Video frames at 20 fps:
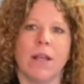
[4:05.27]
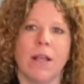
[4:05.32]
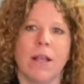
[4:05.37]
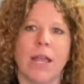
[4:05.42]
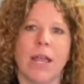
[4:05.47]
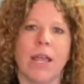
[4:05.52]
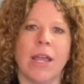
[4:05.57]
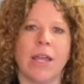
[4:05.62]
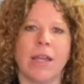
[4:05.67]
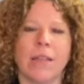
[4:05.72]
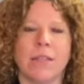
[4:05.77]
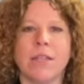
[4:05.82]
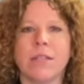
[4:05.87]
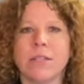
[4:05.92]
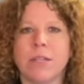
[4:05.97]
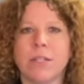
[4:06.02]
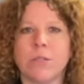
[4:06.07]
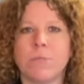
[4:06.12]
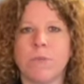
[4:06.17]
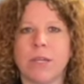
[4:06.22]
And
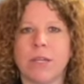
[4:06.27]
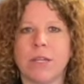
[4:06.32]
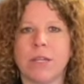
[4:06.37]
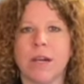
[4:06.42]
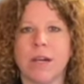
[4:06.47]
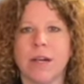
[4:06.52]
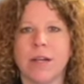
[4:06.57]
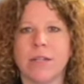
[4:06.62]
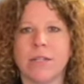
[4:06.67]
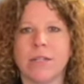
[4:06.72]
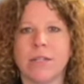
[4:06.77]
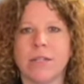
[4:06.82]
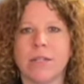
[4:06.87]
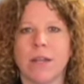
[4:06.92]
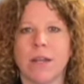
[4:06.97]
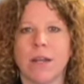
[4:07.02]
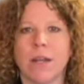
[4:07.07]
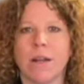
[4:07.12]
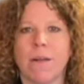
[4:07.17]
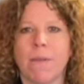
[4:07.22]
this is because
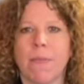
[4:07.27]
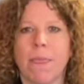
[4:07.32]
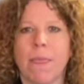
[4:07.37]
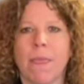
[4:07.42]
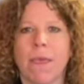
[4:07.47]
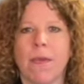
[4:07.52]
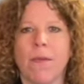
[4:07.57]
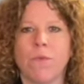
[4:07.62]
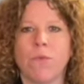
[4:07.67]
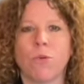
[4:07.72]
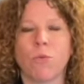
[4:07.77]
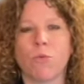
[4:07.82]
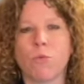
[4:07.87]
the